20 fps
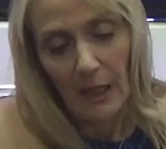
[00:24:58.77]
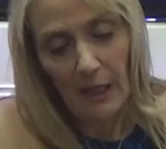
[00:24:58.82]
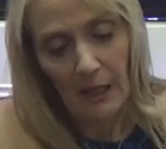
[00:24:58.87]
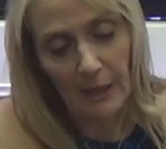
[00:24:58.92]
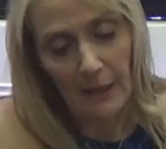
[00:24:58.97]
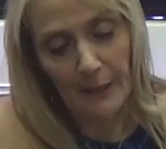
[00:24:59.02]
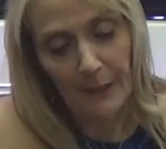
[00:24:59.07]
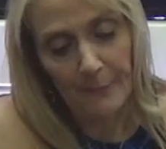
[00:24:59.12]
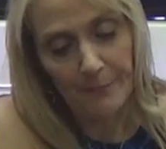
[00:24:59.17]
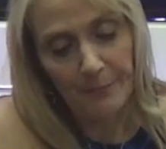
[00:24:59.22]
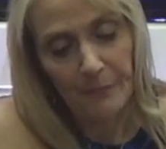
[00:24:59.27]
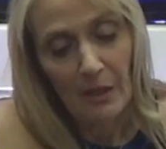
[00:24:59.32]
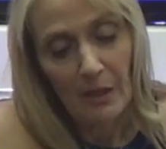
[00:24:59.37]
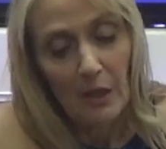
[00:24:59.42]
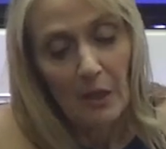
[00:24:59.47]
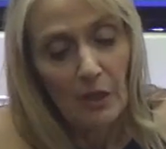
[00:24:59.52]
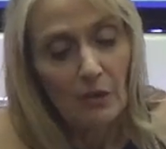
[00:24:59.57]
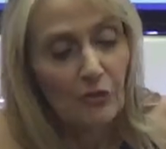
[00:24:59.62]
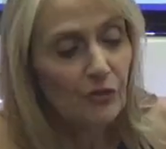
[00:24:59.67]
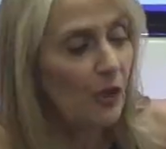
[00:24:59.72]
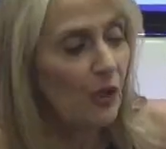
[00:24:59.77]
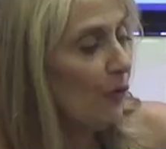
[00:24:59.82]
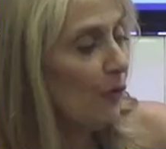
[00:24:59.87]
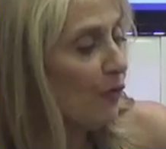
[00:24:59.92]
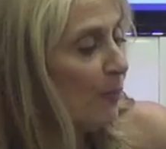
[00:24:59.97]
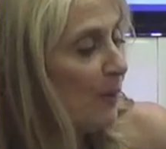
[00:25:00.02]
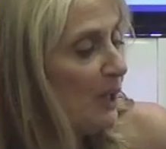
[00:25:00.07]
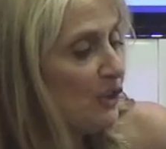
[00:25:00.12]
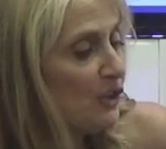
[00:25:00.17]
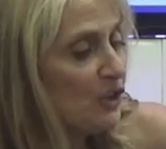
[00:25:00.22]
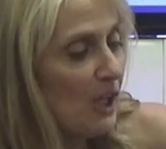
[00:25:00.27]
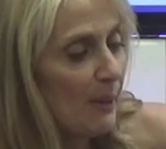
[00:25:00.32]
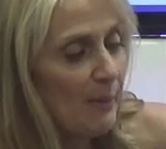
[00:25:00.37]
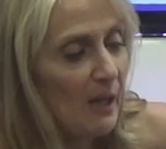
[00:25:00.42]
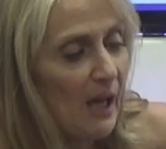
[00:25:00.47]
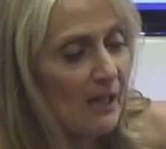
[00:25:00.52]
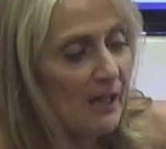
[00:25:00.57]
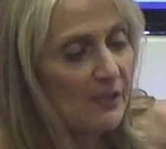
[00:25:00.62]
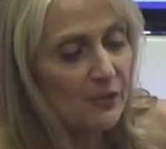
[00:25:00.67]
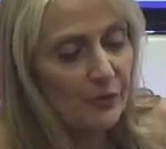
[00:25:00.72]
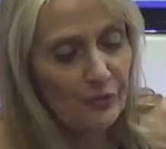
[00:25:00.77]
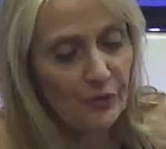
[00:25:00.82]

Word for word: Um, so for my Geminis,